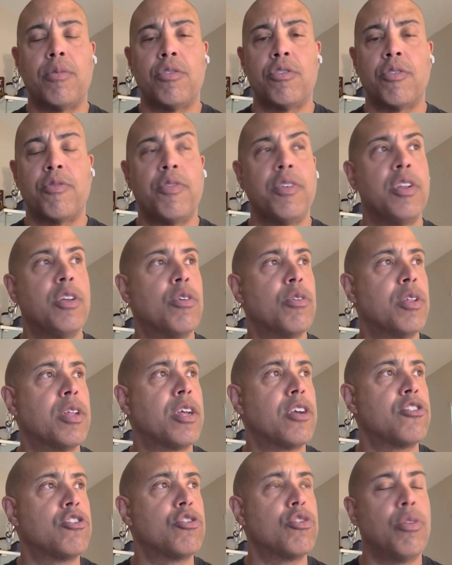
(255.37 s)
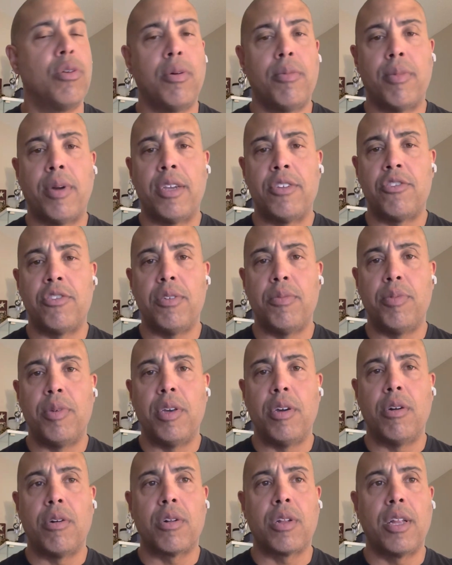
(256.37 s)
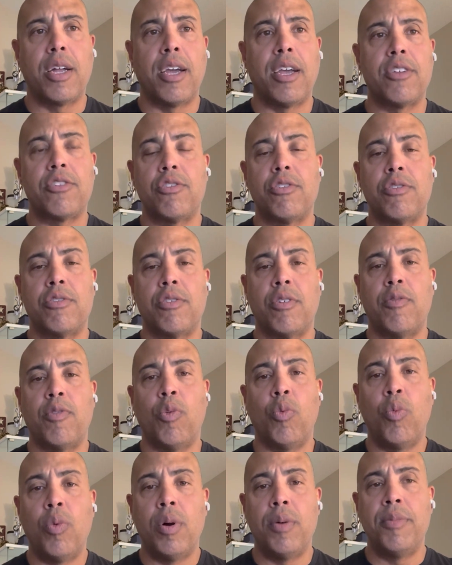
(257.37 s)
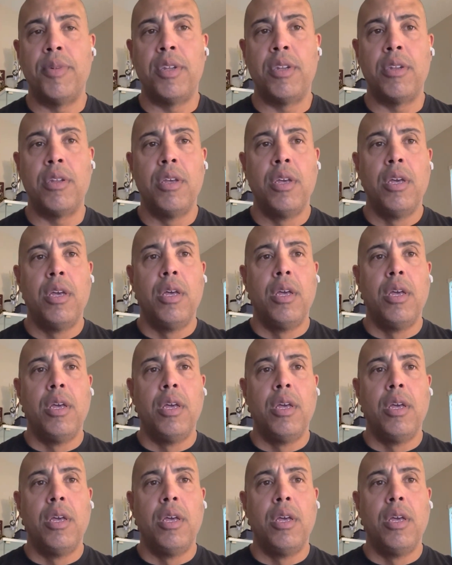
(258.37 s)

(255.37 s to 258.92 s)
There's a video that I show in my CPL classes of a woman